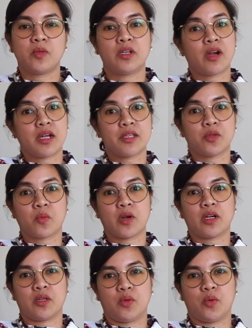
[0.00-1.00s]
With regards to
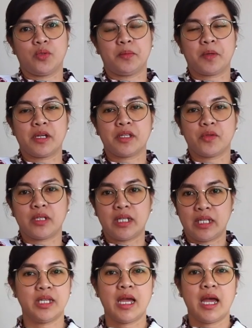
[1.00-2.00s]
workload,
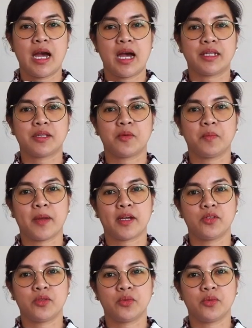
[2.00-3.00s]
personally, as
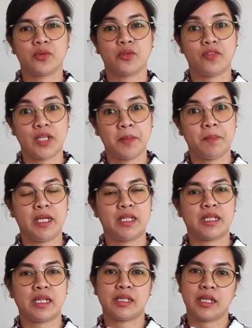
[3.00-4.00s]
compared to
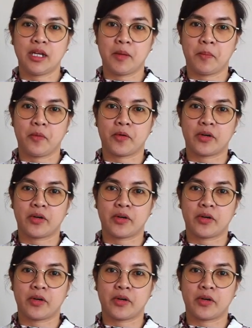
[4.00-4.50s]
Philippines and Singapore,